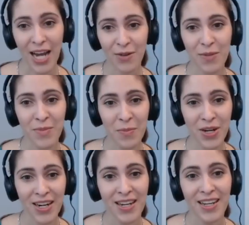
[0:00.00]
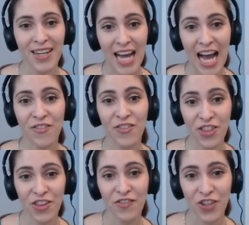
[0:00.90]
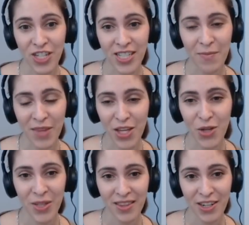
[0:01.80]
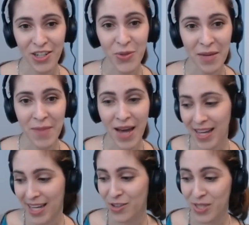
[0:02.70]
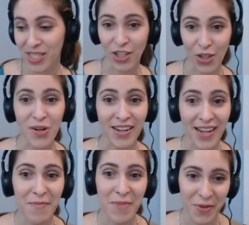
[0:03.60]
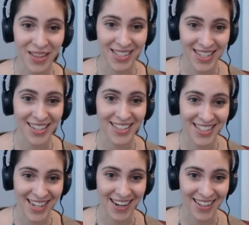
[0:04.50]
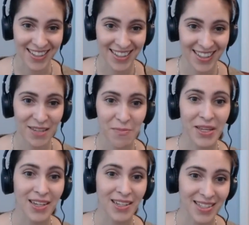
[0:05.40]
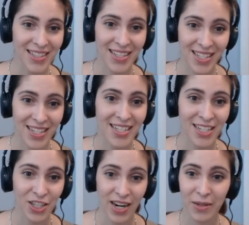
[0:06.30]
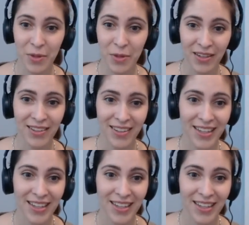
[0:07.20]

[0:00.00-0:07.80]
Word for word: we I remember year, after the first time that you went there, you came back and you said, you are coming with us next year because this is incredible.